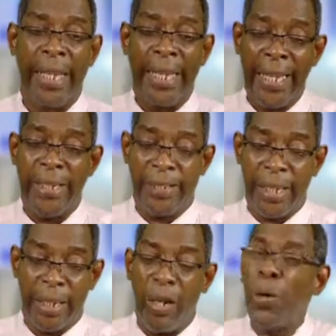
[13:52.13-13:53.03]
He is
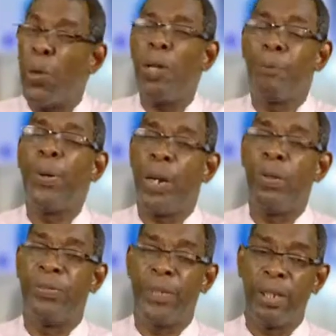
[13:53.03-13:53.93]
an
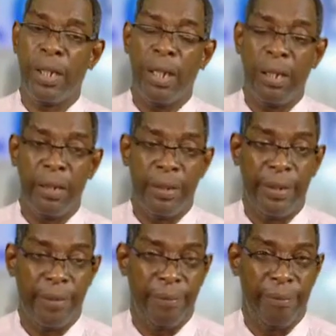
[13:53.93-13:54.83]
all-powerful God.
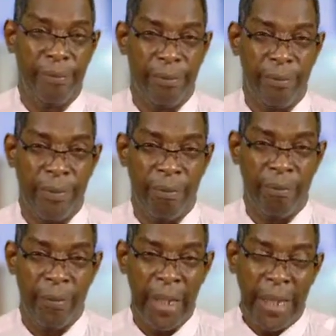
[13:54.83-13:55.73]

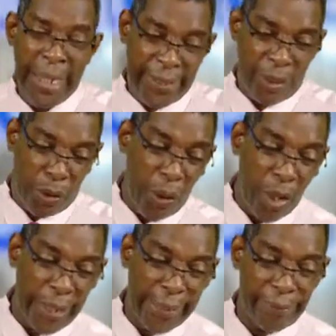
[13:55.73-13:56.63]
He's a
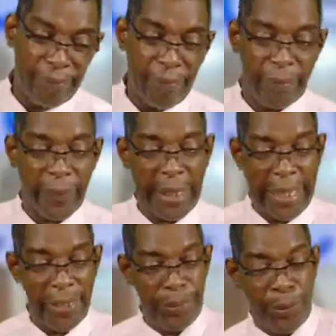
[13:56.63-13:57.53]
God that
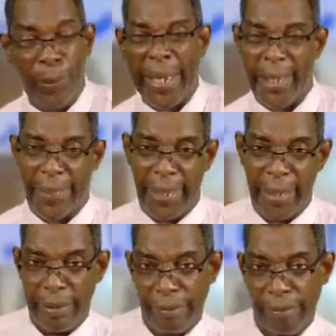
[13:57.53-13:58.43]
can do
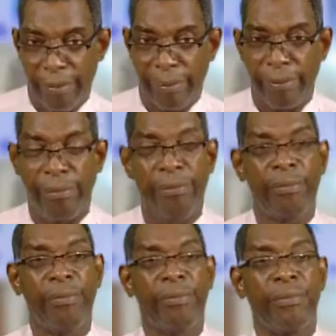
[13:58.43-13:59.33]
anything.
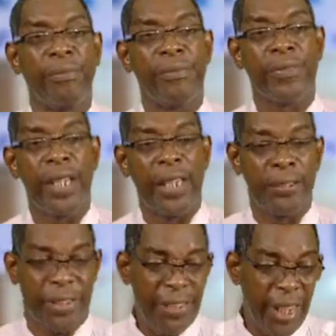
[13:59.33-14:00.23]
There
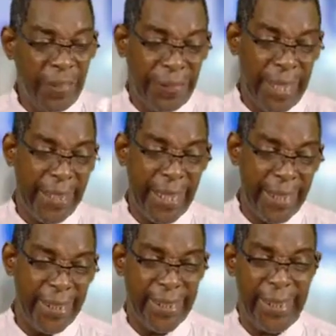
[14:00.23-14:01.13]
is nothing that
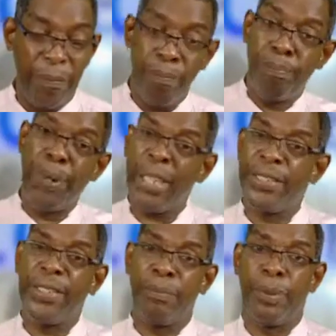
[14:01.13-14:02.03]
is
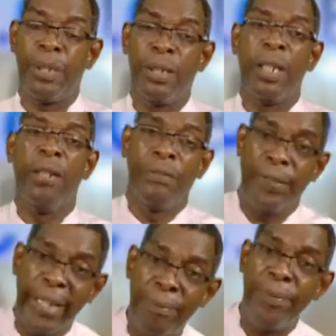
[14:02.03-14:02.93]
impossible
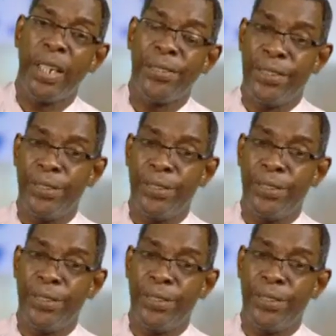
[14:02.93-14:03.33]
for him not to